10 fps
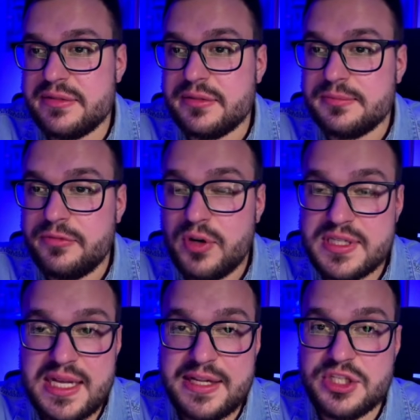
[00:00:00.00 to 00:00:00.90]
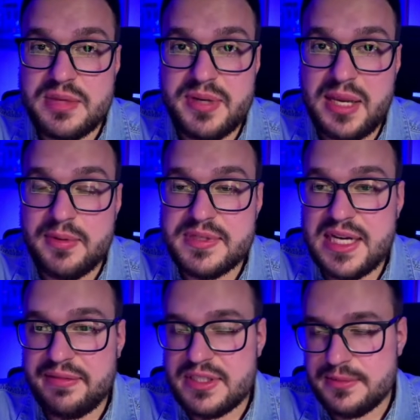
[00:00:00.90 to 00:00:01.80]
for such a premium
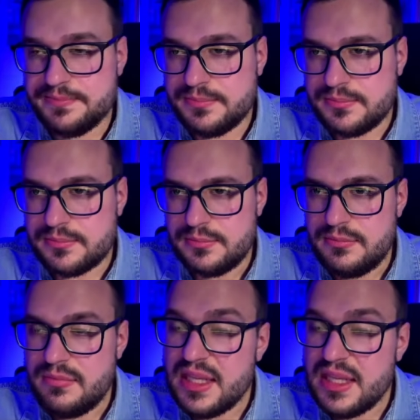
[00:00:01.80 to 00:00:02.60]
service. In